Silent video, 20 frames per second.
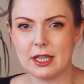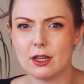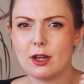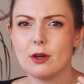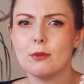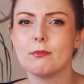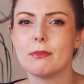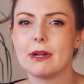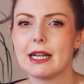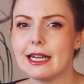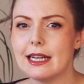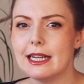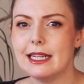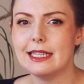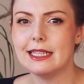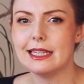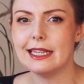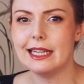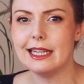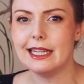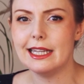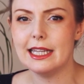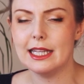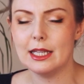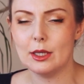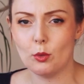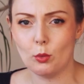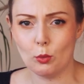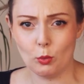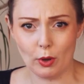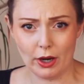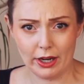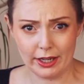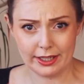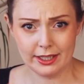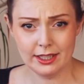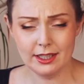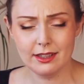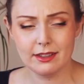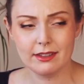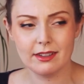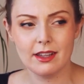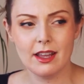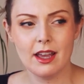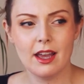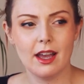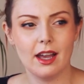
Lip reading: completely white,